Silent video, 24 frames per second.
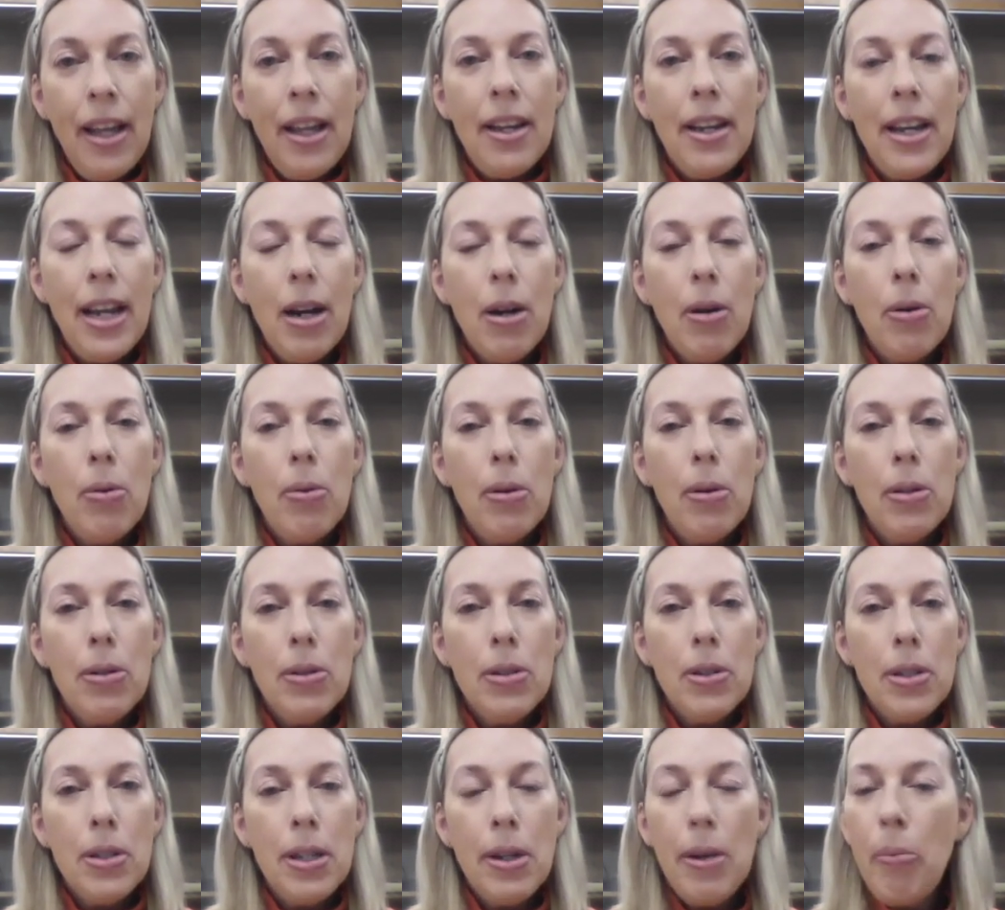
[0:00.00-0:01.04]
Now,
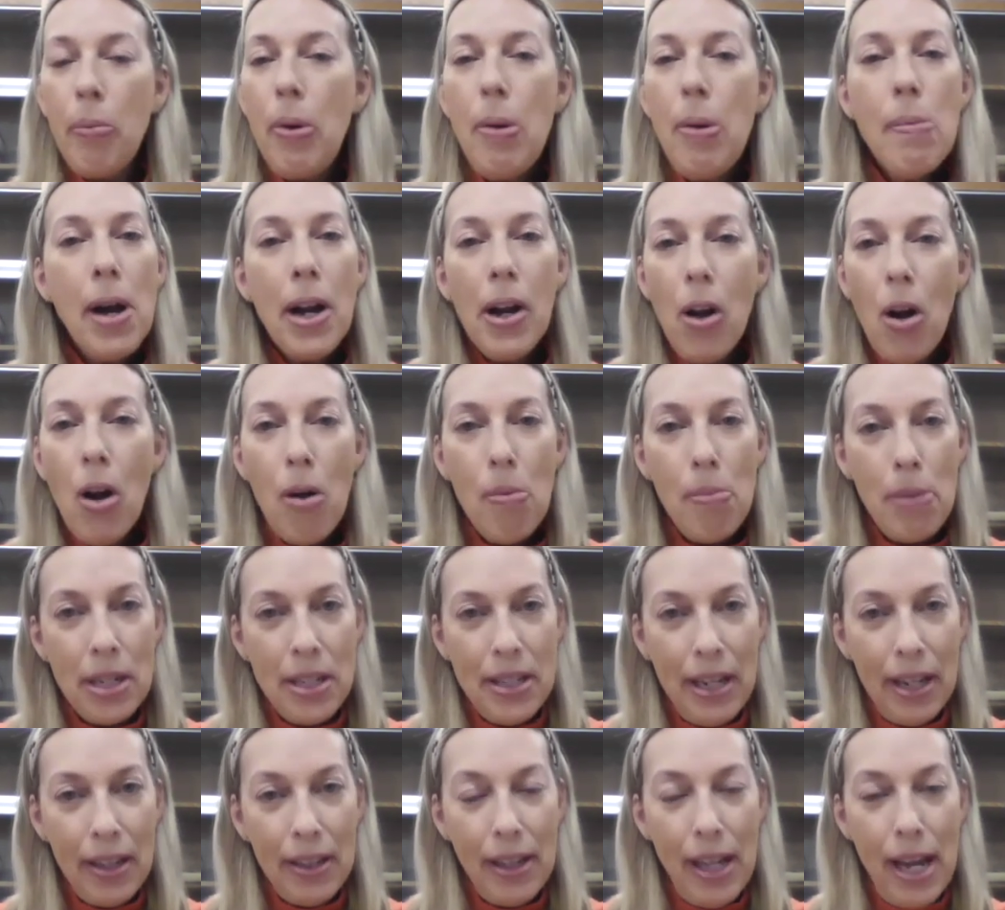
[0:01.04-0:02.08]
we might all miss
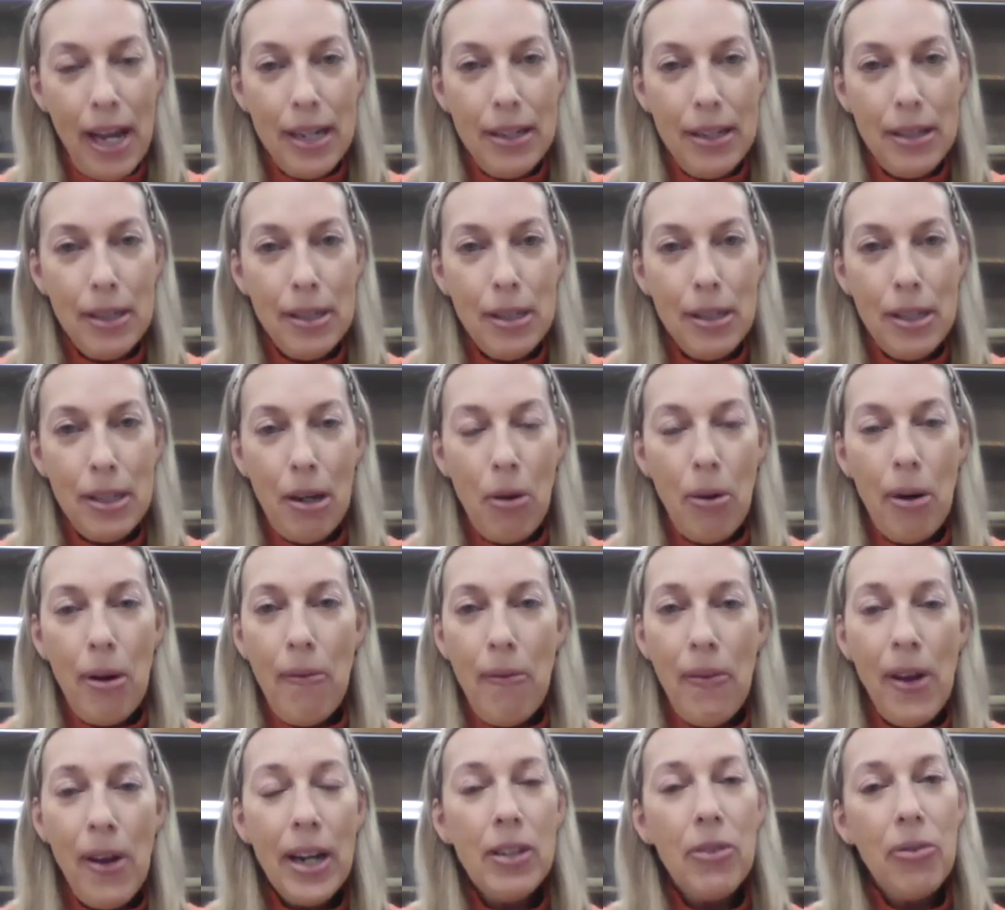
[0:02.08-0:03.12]
deadlines. So in
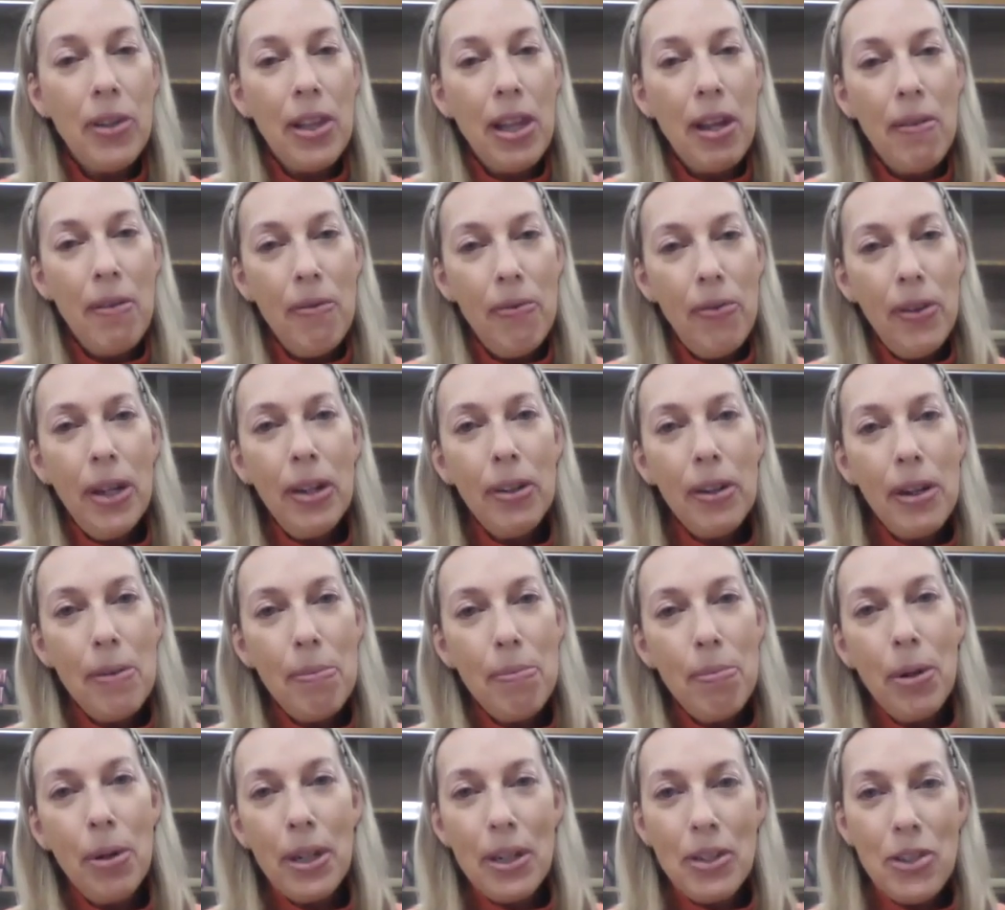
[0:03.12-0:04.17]
fact, for that very
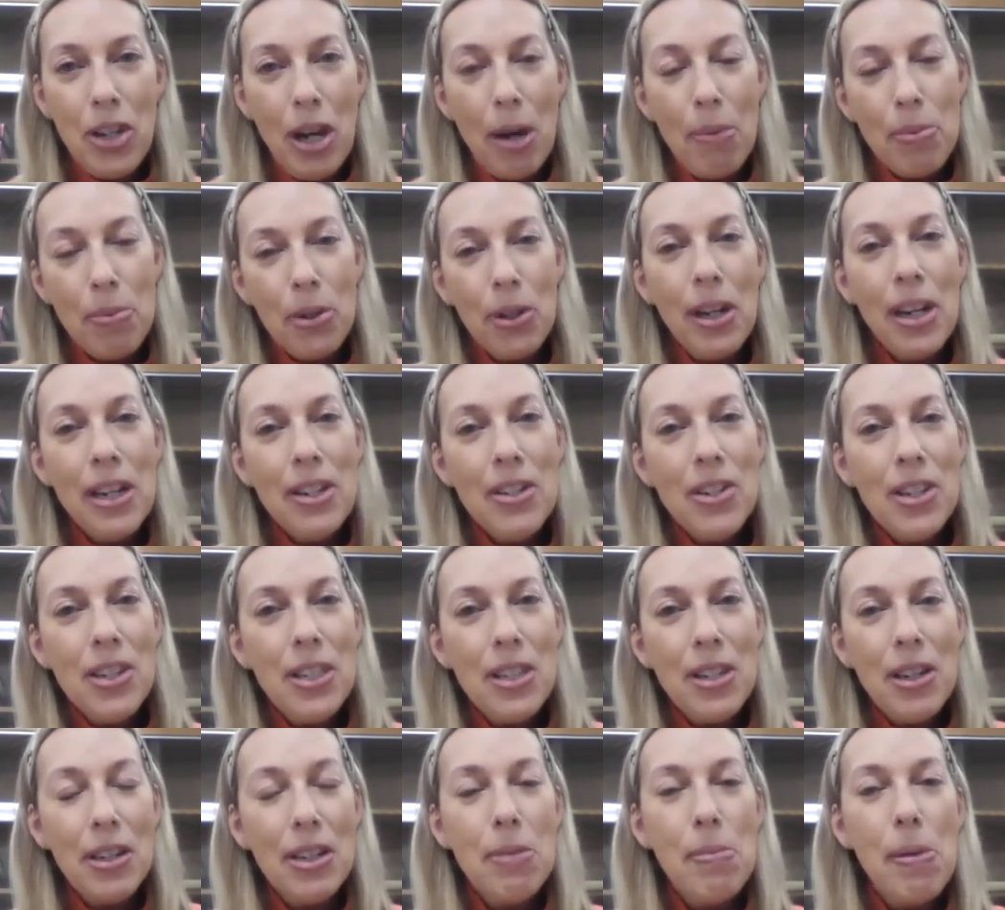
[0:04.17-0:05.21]
book chapter I just
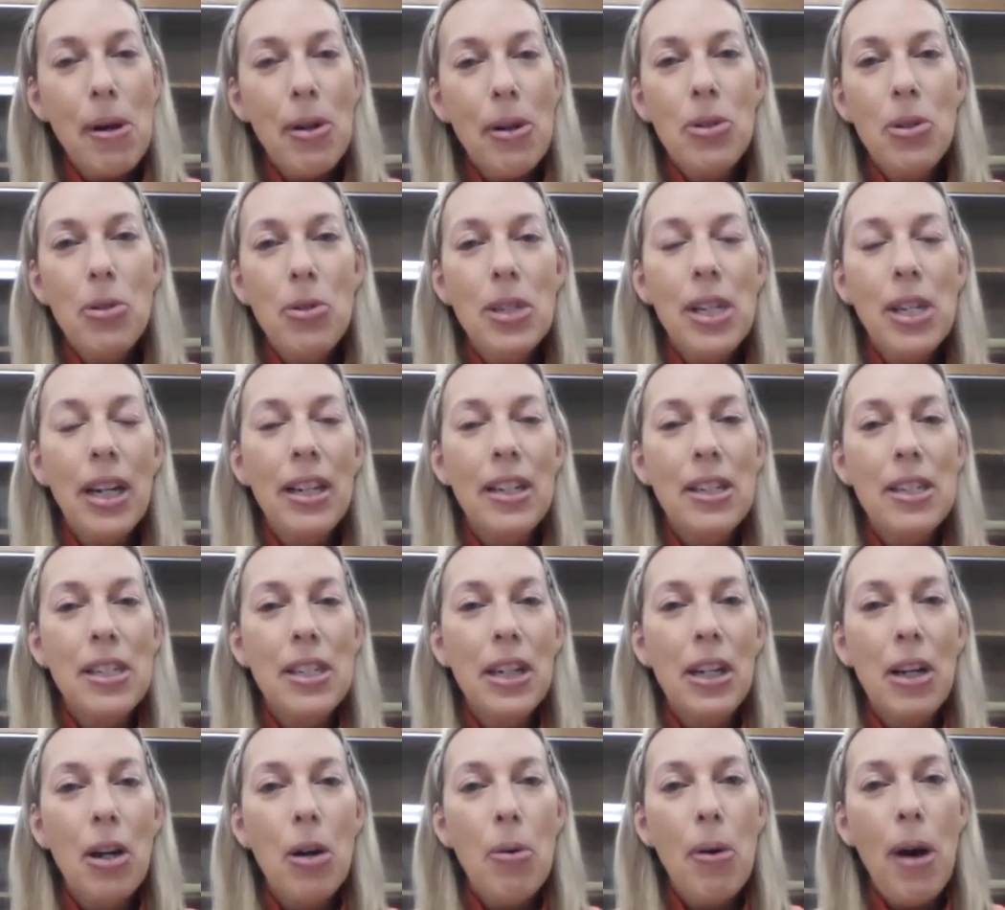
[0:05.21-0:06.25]
talked about 2 seconds
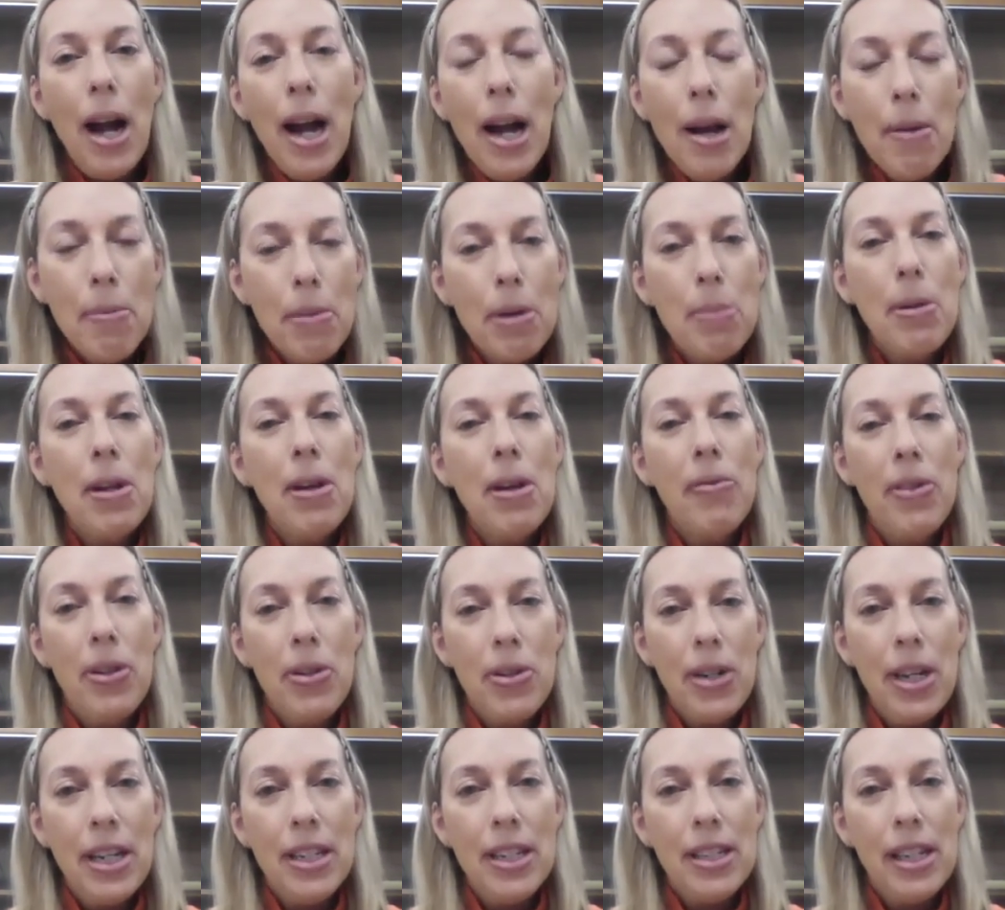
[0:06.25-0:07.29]
ago, I'm going to be a few
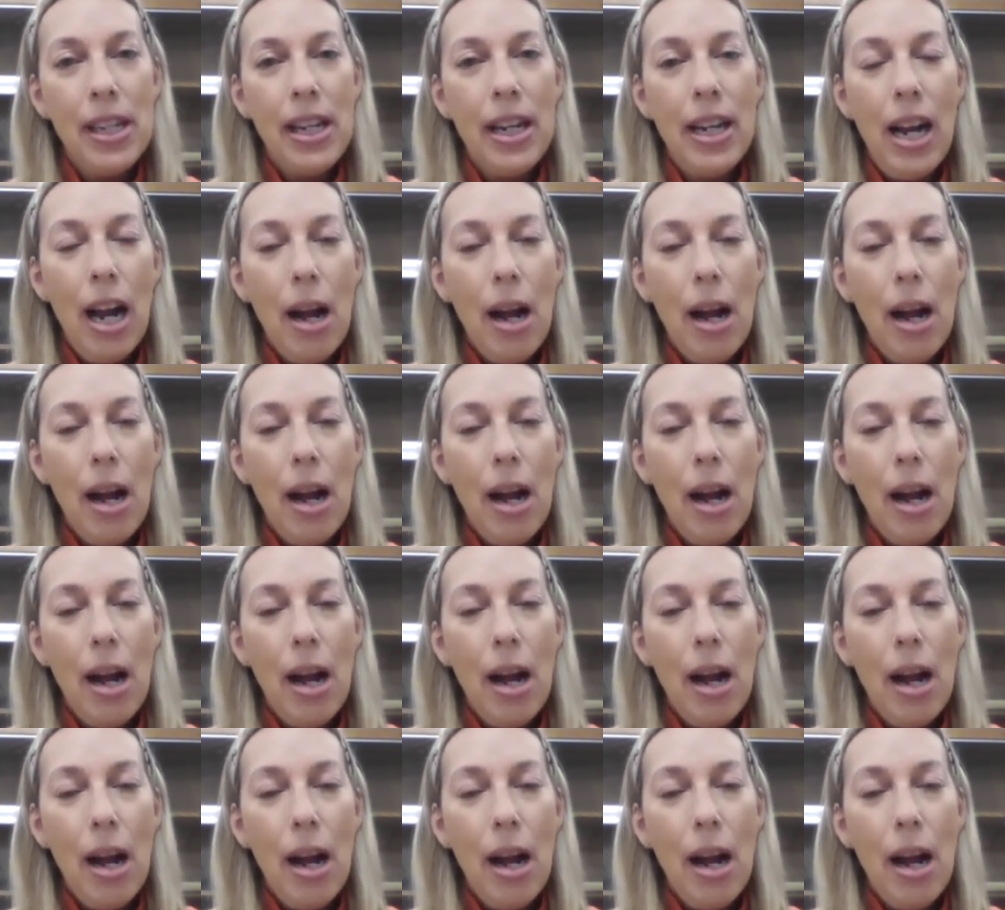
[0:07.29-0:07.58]
days late.